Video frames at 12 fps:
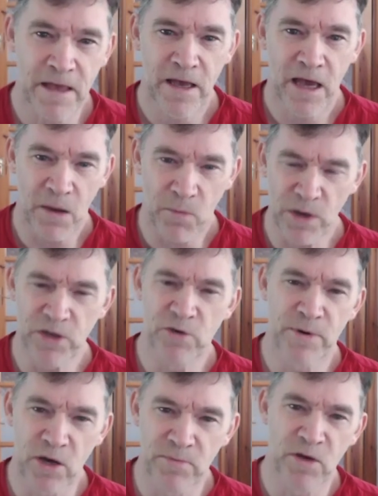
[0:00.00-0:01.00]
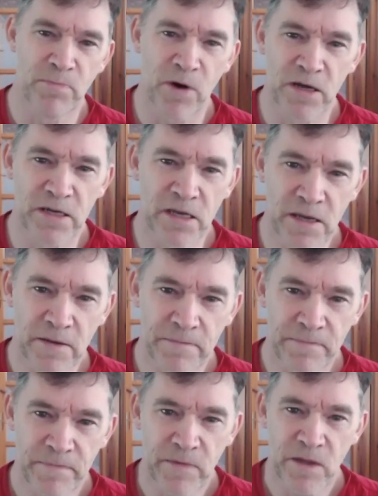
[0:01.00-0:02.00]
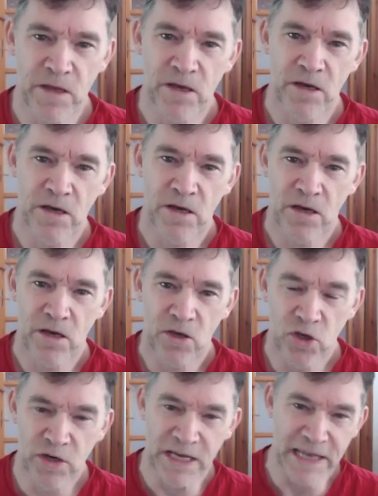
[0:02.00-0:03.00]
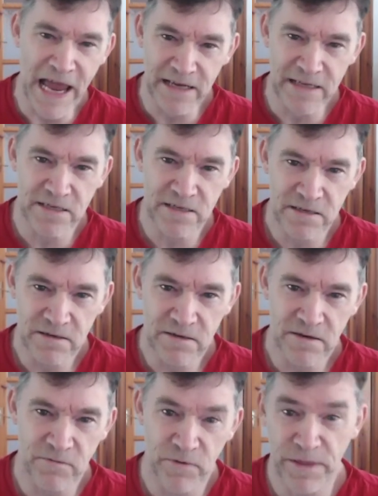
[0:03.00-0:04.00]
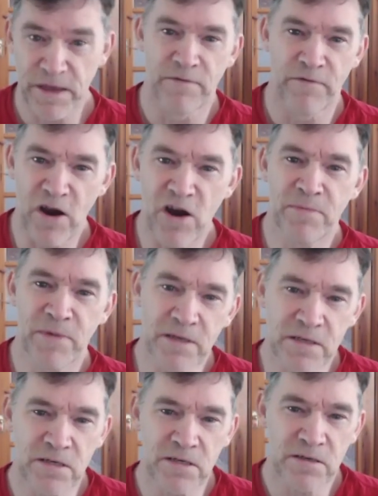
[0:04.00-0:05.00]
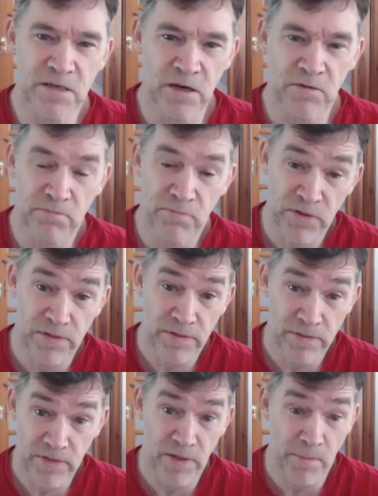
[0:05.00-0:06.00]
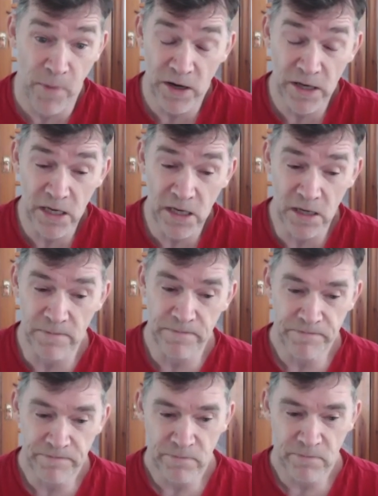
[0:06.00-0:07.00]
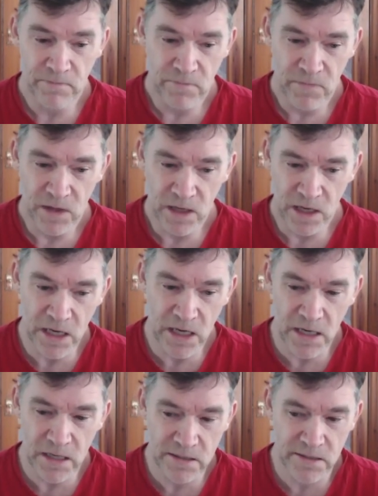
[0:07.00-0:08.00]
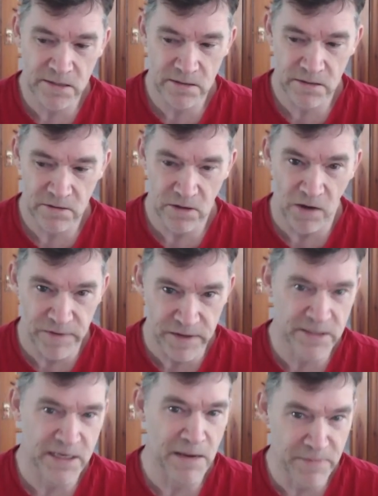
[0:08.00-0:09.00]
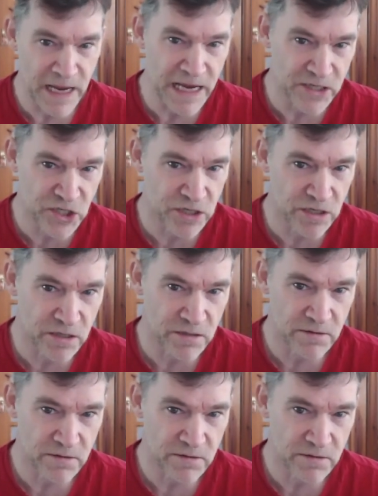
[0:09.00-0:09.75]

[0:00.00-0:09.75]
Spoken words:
And when you become your body, you connect with the environment. You know, the body is of the same nature